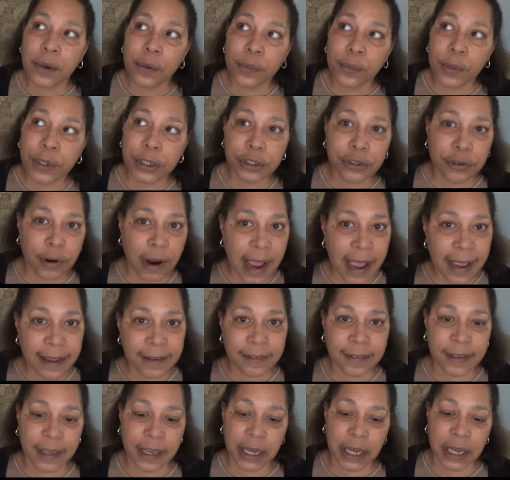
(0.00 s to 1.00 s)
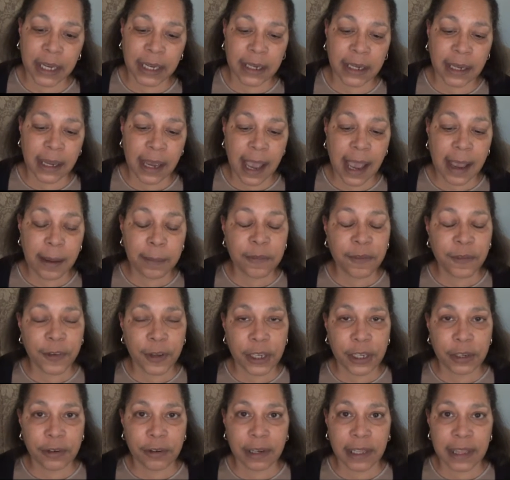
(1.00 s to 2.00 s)
We're driving. I'm
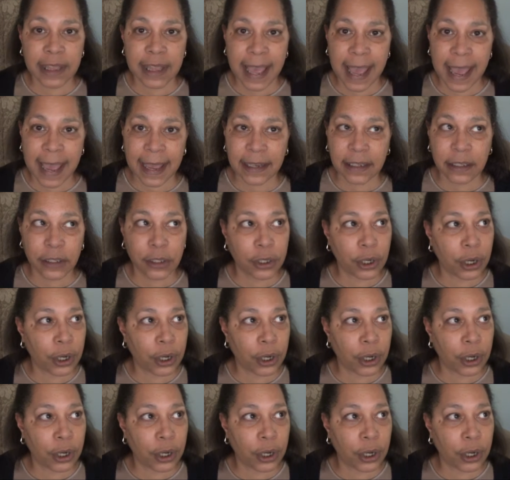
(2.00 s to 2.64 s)
figuring that,